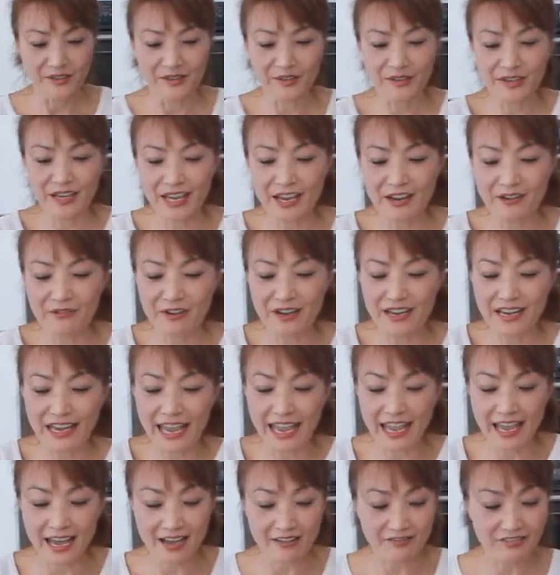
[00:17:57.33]
Okay, we
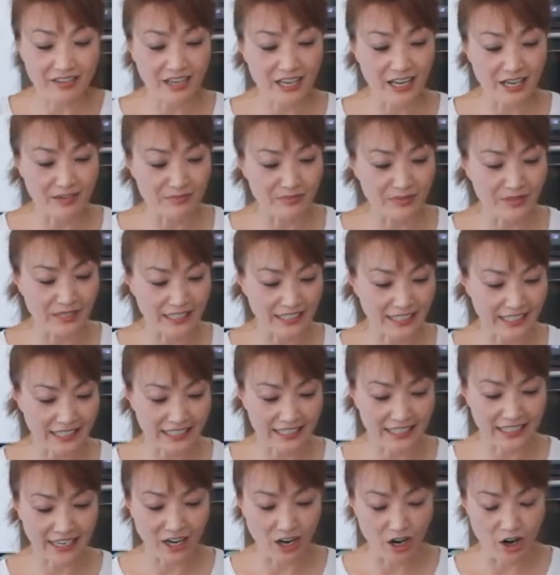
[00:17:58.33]
have
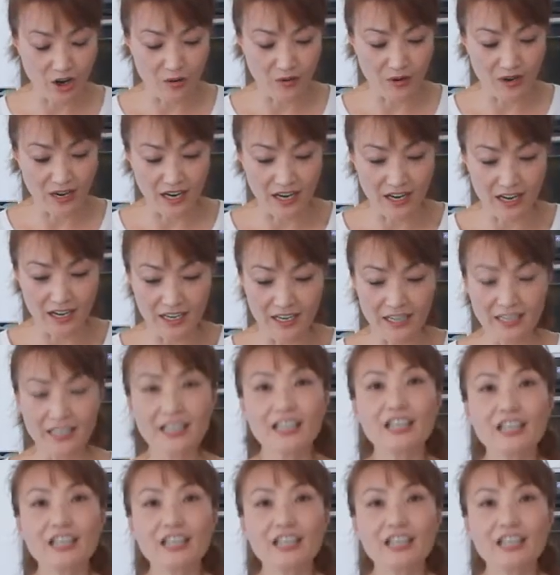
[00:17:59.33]
completed our